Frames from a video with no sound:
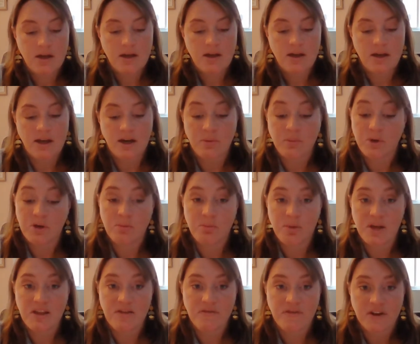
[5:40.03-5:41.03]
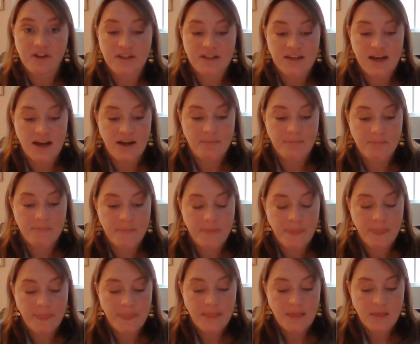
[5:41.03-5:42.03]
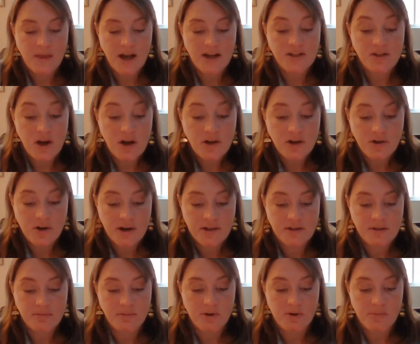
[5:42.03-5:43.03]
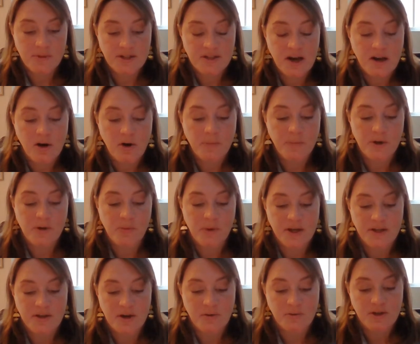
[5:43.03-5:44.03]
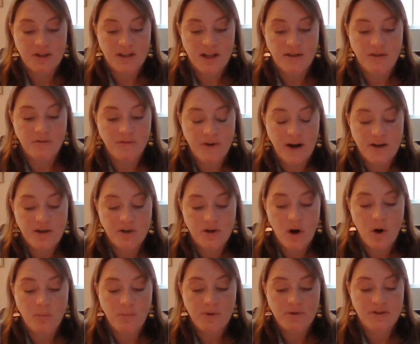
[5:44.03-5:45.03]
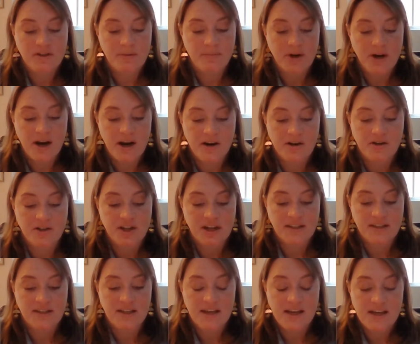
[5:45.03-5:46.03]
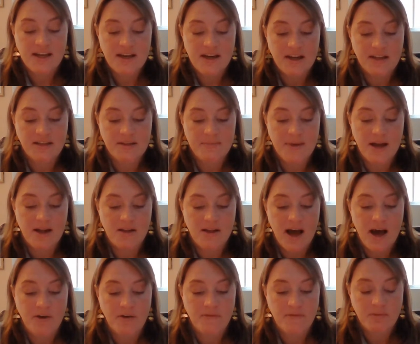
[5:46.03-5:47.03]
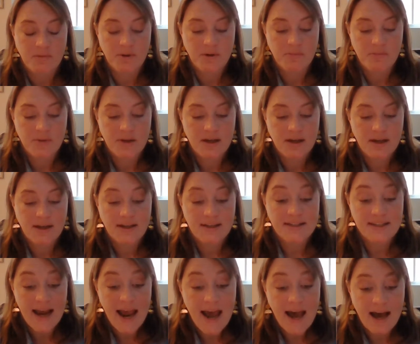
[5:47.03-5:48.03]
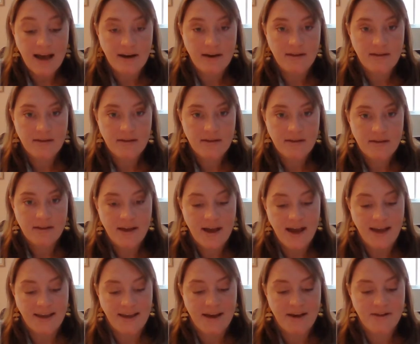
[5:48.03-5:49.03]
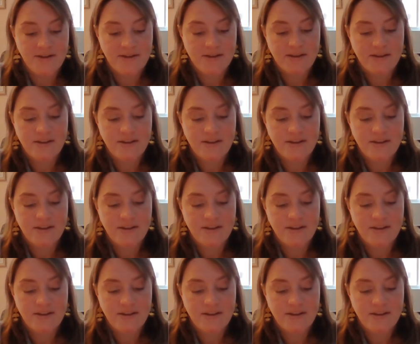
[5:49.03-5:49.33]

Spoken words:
And it wouldn't be the first time. I stalk across the room and tug open a window to let the fresh, almost summer air chase the heat and smell out of the room. Dad, I yell.